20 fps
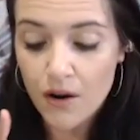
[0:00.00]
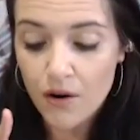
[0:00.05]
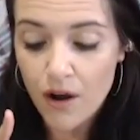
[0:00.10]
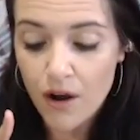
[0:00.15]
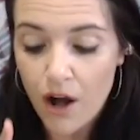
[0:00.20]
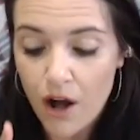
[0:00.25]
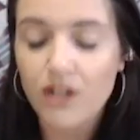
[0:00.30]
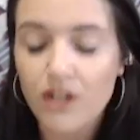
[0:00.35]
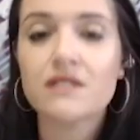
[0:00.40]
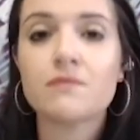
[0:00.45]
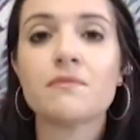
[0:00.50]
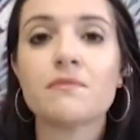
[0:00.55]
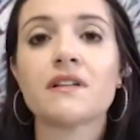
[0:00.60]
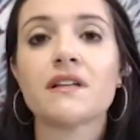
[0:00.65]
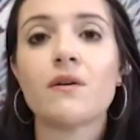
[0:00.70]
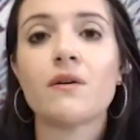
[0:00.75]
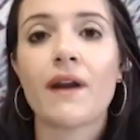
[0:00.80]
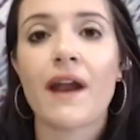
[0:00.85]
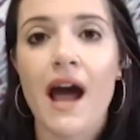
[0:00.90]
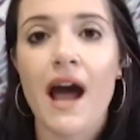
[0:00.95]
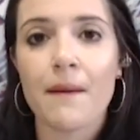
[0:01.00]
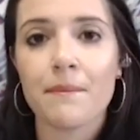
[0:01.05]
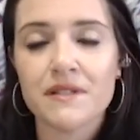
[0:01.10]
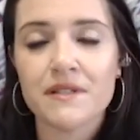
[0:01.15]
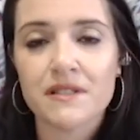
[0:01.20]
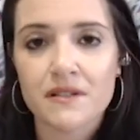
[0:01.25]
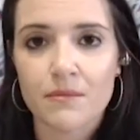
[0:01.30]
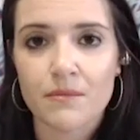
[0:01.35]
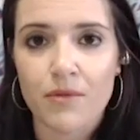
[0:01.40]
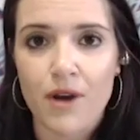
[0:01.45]
ultimately what
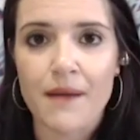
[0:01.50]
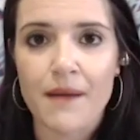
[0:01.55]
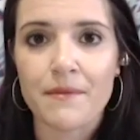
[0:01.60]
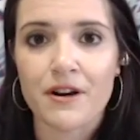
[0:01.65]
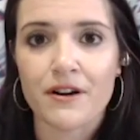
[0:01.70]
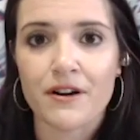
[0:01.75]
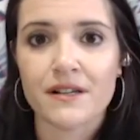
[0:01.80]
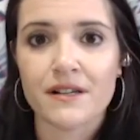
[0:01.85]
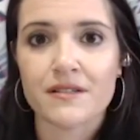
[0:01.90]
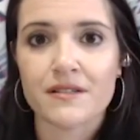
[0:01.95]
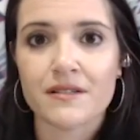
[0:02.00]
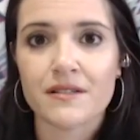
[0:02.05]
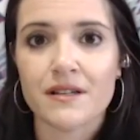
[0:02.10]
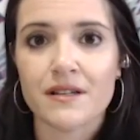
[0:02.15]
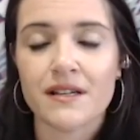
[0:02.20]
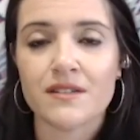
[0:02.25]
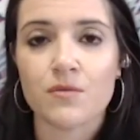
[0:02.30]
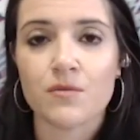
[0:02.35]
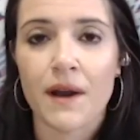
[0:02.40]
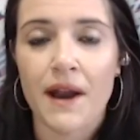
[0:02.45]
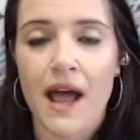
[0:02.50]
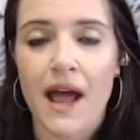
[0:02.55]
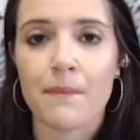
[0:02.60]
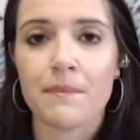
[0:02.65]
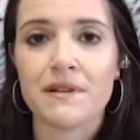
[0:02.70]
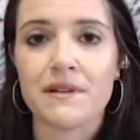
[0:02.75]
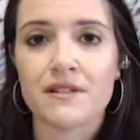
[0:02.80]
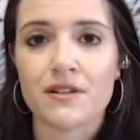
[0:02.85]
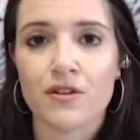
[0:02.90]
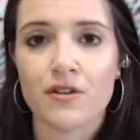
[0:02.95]
happens in the primaries is what
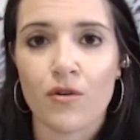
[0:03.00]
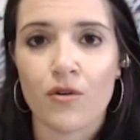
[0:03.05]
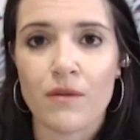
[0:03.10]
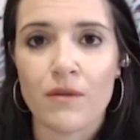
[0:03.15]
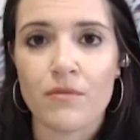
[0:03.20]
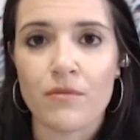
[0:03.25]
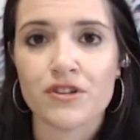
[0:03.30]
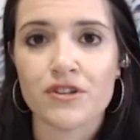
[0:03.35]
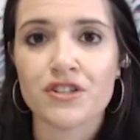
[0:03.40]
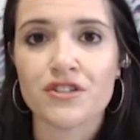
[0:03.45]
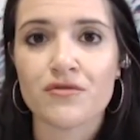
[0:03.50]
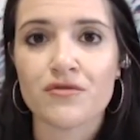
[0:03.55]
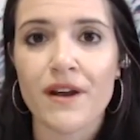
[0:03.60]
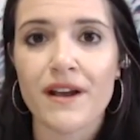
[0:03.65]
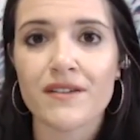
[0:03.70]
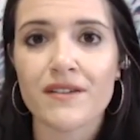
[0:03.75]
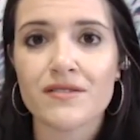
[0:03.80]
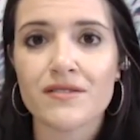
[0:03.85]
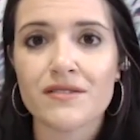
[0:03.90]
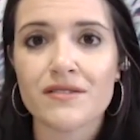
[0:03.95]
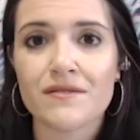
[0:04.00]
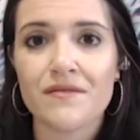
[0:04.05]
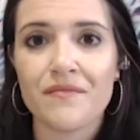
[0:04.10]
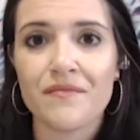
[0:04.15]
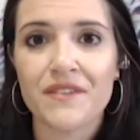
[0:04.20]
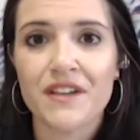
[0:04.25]
happened in Cori Bush's race.